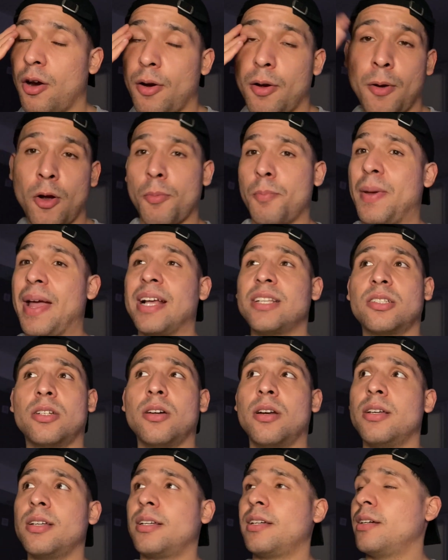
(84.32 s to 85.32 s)
Our bank's
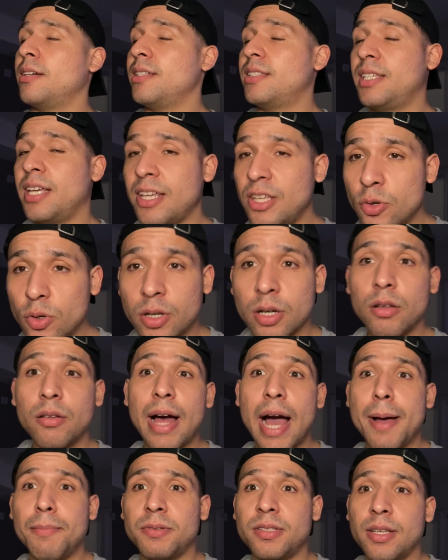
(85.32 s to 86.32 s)
going to continue
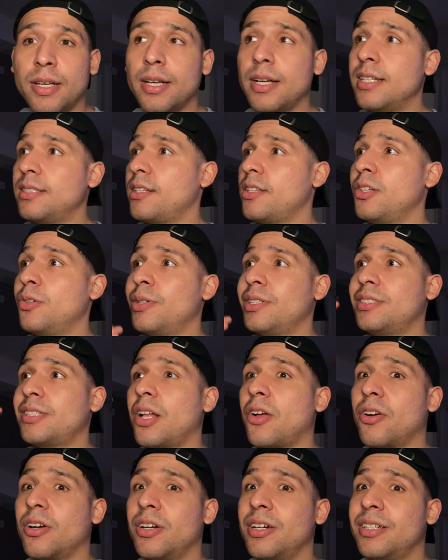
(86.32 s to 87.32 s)
collapsing? Is the U.S.
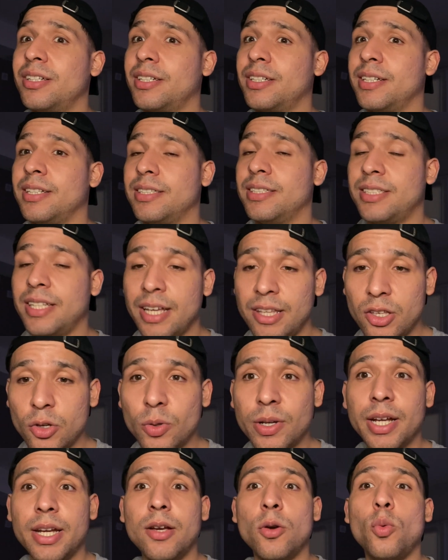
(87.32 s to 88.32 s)
dollar going to continue
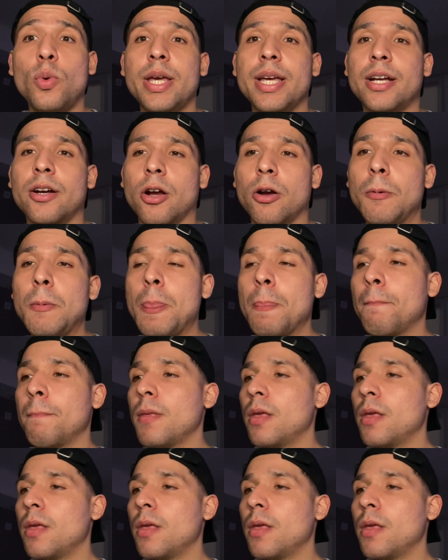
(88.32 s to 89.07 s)
getting weaker?